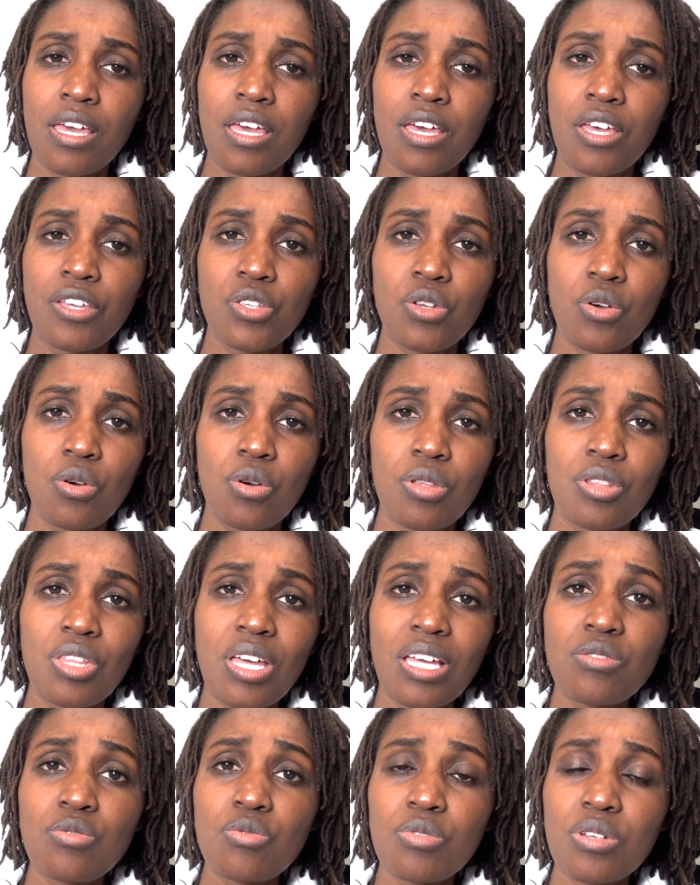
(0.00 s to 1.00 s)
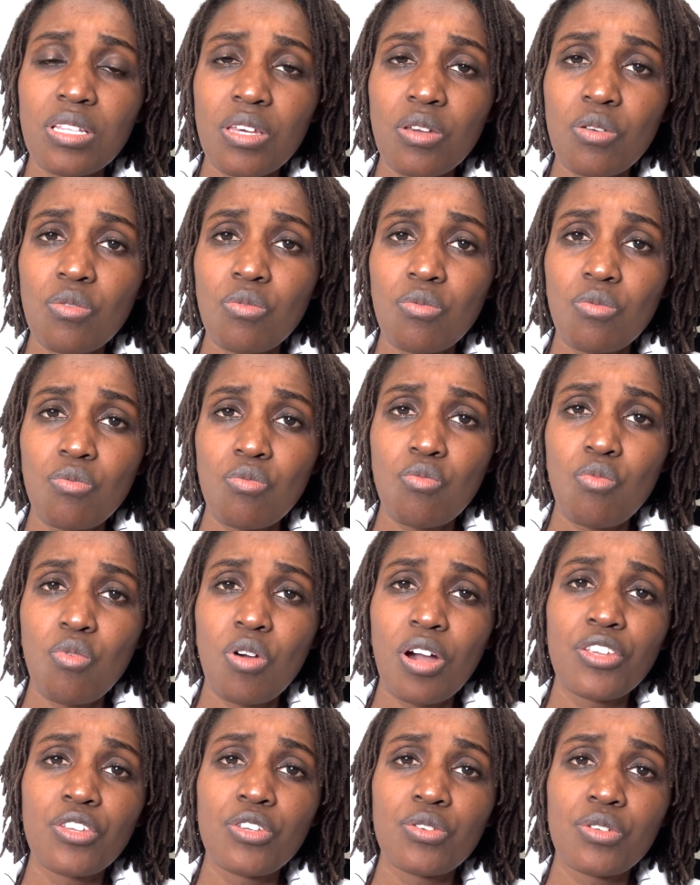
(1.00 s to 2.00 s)
So that's really
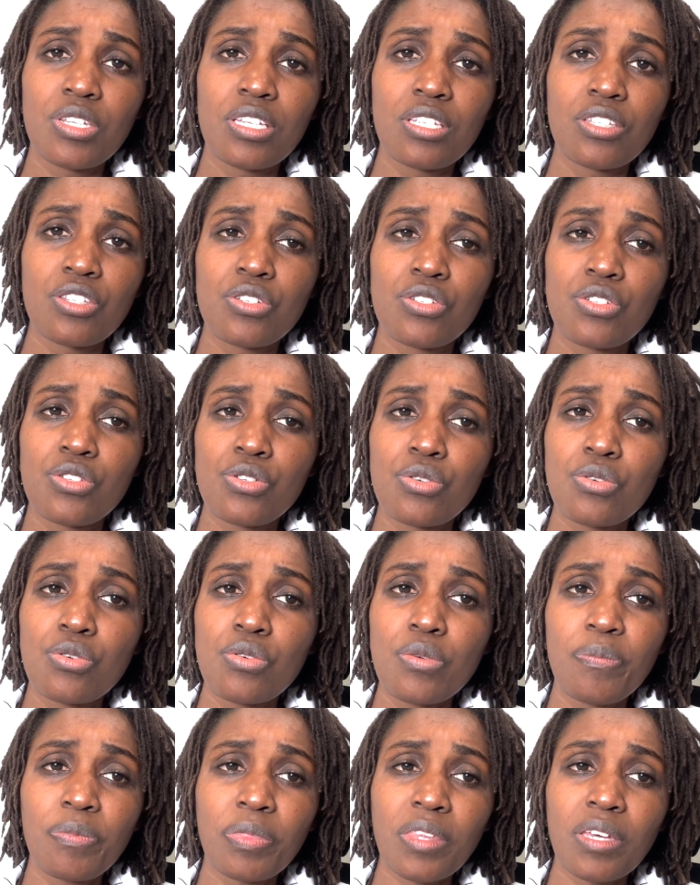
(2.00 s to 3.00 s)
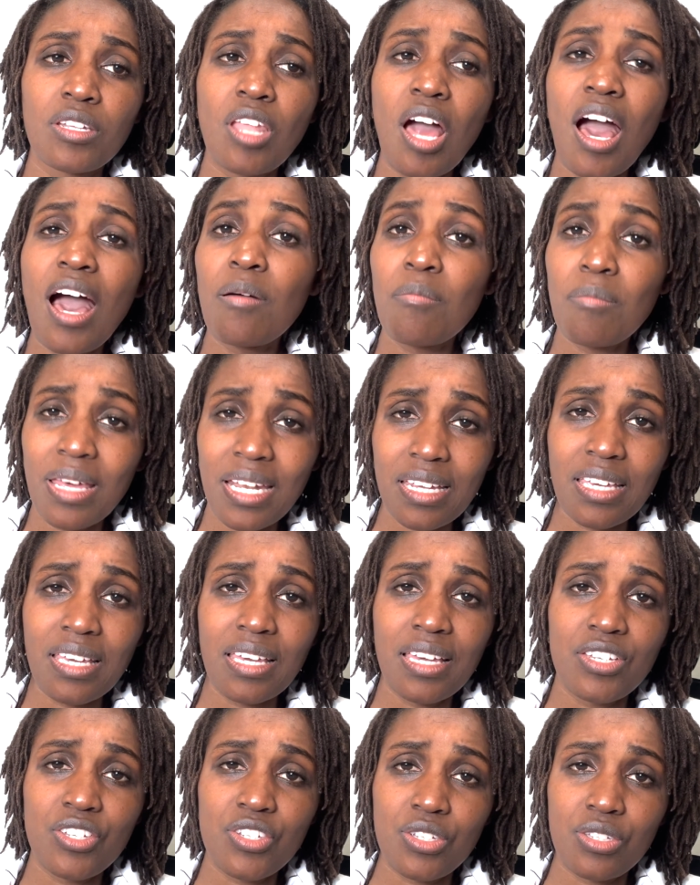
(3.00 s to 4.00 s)
what you need to do, not
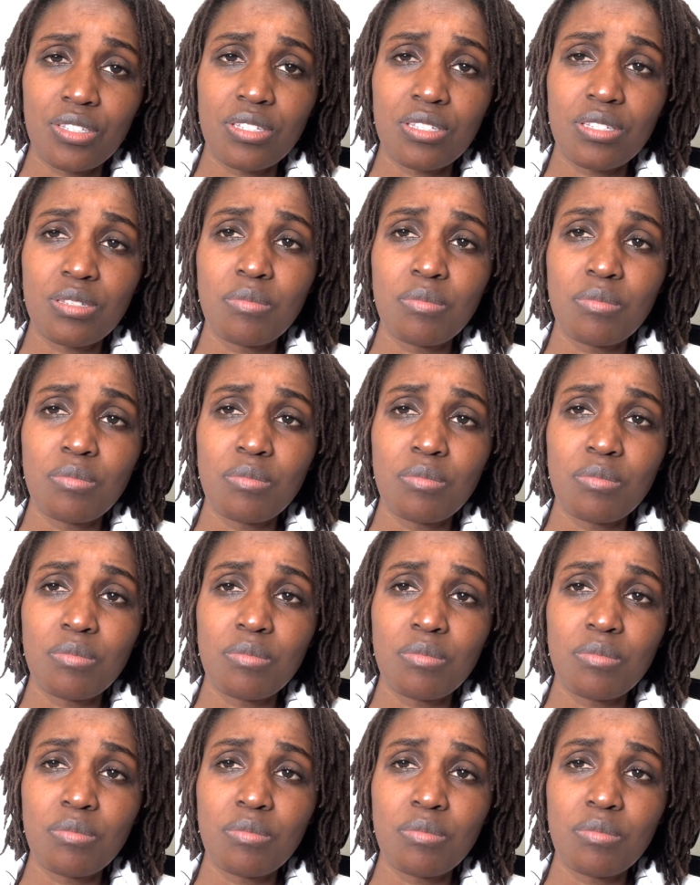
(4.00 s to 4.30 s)
medications.